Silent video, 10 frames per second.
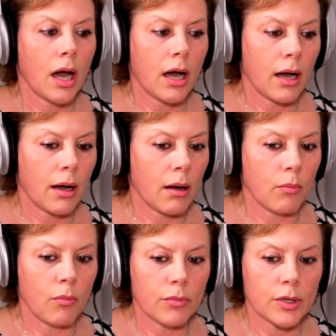
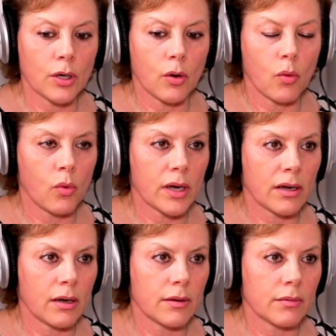
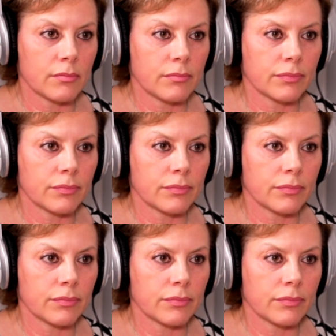the